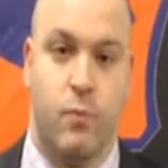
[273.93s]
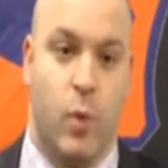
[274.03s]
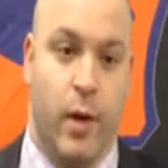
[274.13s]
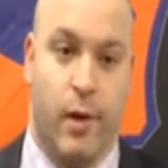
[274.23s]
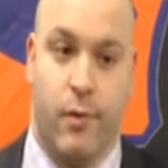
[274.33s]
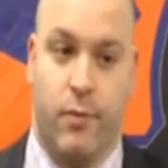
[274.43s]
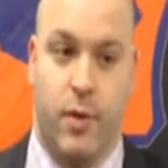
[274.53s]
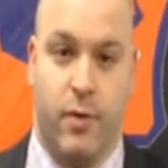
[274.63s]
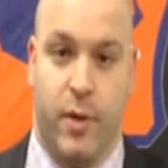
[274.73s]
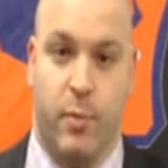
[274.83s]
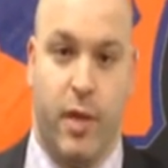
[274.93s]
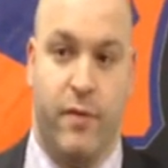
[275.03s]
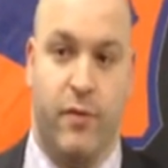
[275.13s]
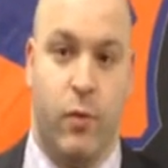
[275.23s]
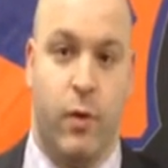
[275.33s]
Where, you know, they're
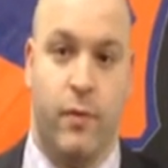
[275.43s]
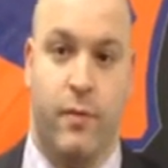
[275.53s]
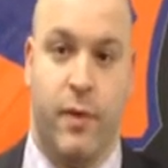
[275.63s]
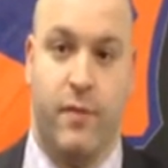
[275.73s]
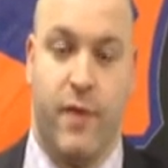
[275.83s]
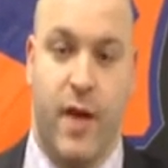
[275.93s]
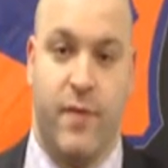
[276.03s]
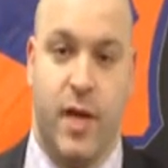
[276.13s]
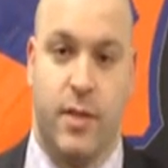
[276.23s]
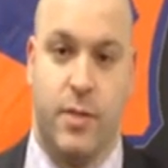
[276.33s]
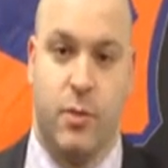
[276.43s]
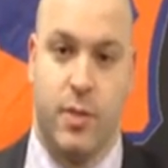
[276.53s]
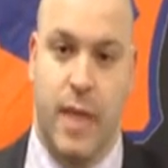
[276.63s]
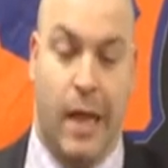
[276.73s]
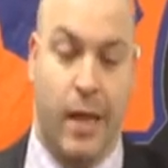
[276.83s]
playing 4 in 5 nights, so
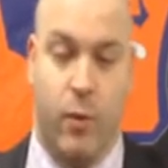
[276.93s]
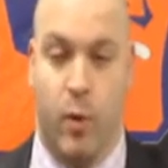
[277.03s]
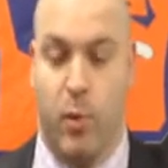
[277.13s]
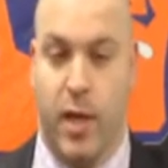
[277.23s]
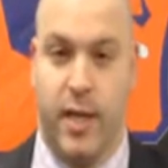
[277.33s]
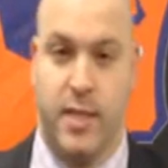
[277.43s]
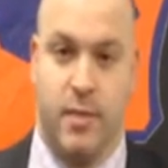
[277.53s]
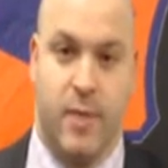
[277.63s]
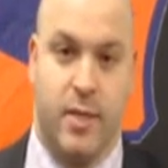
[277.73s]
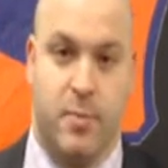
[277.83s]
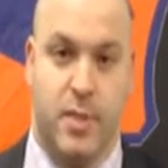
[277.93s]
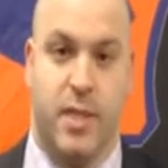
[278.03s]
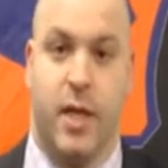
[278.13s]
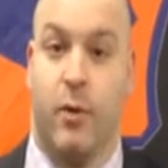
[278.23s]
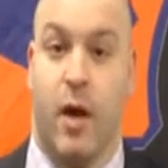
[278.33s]
it's not like we're playing a team that's been
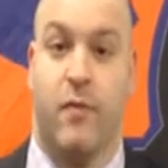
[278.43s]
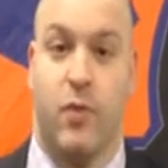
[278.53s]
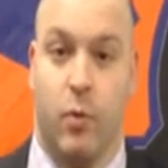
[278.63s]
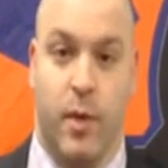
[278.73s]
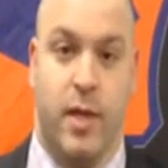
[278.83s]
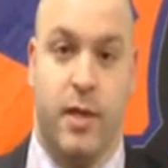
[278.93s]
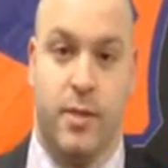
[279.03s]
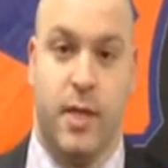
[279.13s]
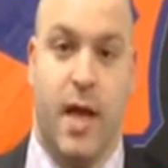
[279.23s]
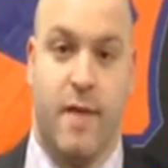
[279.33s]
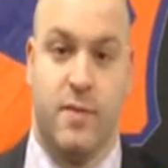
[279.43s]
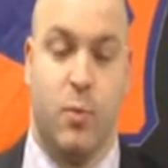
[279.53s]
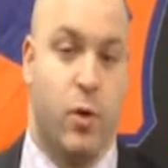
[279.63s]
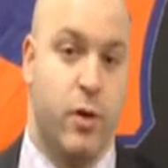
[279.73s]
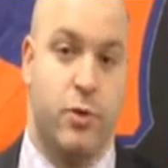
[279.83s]
sitting around for a week and is going to have
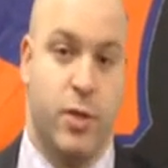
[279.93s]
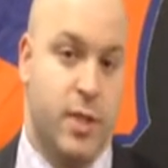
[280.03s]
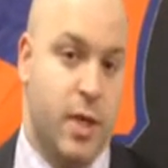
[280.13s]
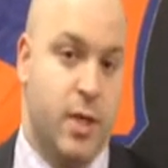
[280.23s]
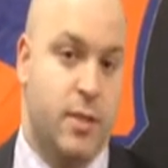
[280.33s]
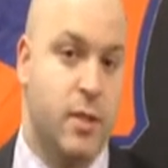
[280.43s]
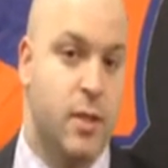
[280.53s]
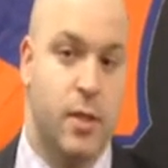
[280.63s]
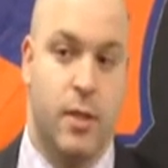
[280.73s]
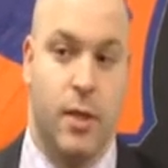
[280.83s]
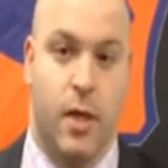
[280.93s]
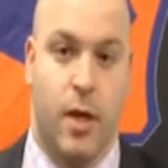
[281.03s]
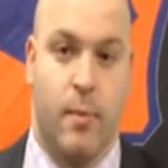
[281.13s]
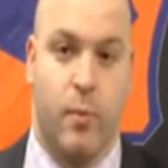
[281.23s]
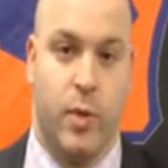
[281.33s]
some more energy than us.
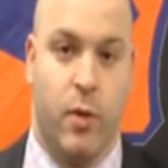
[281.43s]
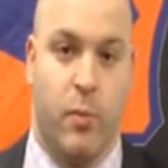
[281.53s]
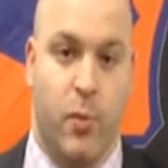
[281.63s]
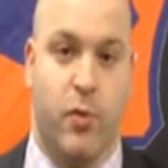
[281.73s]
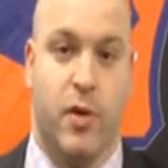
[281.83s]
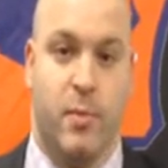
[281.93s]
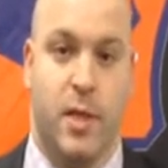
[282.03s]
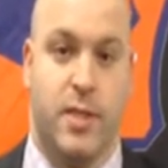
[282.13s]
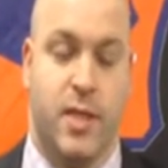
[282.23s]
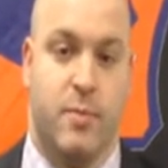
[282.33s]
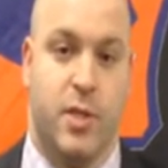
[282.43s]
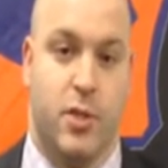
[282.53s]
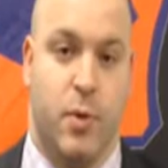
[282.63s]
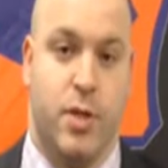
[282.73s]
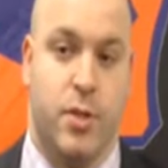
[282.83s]
You know, we're both going to be in the same
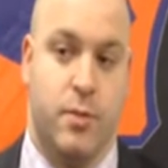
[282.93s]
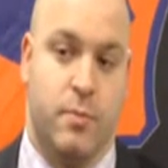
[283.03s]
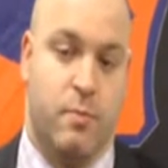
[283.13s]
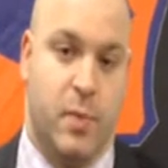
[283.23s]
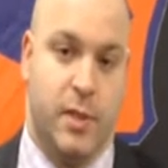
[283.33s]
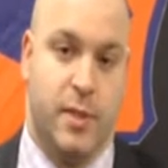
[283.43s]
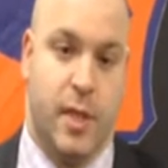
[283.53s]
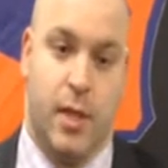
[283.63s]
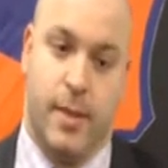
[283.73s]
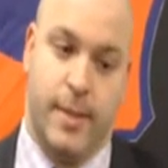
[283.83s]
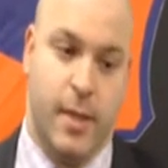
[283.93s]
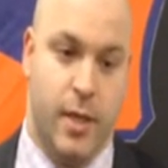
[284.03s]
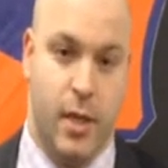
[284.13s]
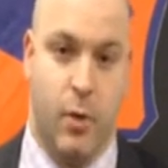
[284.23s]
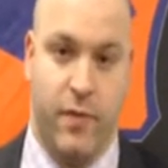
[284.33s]
situation, but
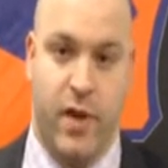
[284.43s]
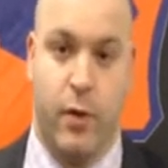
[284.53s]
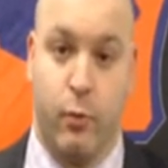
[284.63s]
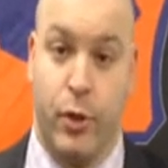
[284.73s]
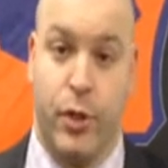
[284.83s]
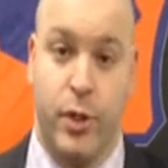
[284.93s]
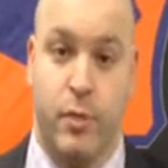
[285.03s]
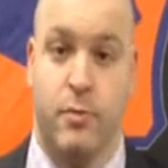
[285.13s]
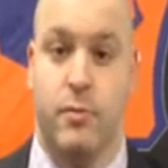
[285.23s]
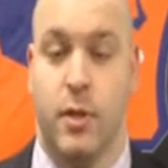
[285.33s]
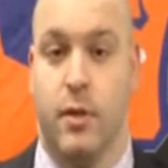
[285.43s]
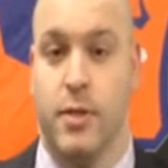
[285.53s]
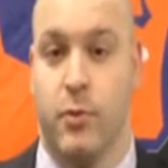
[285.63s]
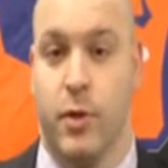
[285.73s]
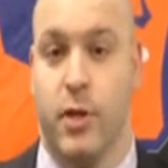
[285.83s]
you know, we've got a really good, you know,
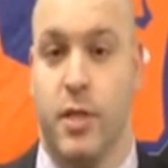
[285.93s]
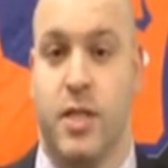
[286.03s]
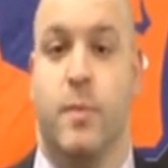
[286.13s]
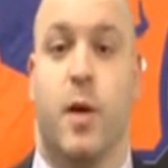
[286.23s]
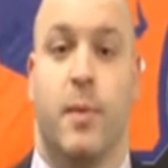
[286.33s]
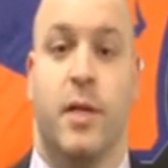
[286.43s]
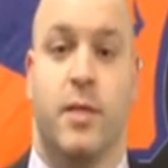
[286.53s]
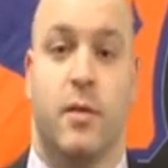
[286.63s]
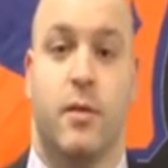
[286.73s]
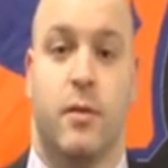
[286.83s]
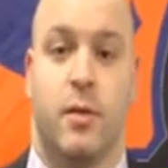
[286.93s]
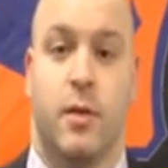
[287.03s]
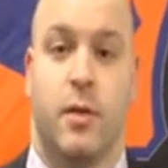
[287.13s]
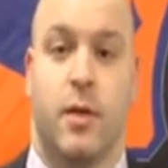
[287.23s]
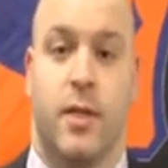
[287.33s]
that's a really good team coming into
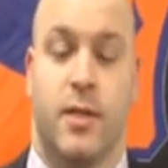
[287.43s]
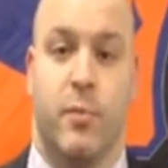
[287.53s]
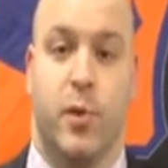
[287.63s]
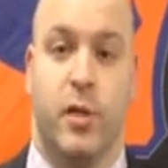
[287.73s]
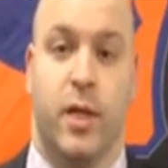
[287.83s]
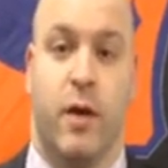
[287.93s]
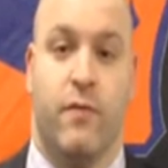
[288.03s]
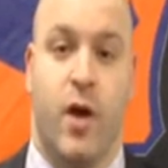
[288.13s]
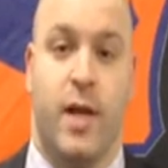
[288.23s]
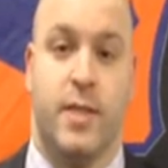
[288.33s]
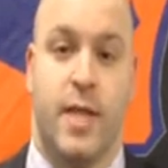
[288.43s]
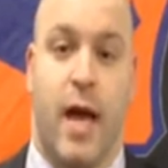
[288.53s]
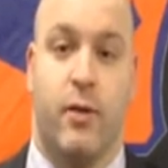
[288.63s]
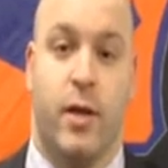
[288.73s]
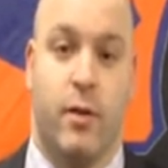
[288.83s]
the building on Friday and
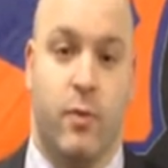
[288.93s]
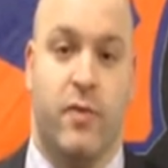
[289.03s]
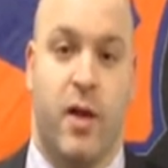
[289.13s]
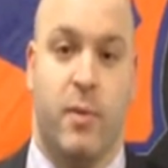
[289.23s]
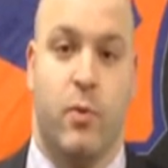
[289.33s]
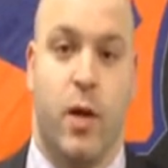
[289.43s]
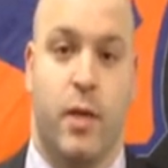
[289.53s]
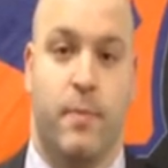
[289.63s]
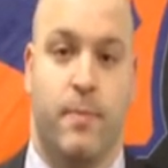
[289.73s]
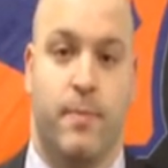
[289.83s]
Saturday, and we've got to be ready.